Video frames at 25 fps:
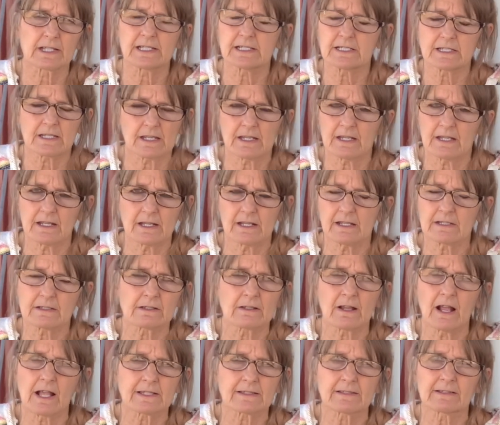
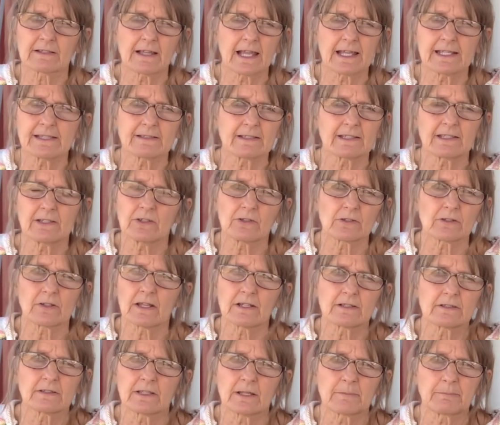It's not slicing your
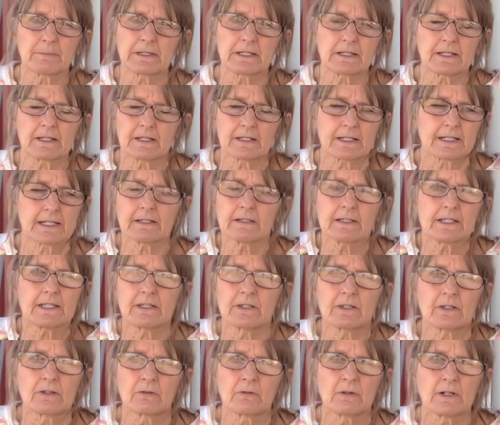lungs up and killing
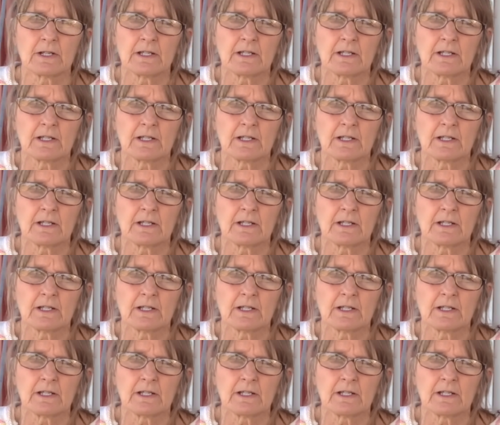you.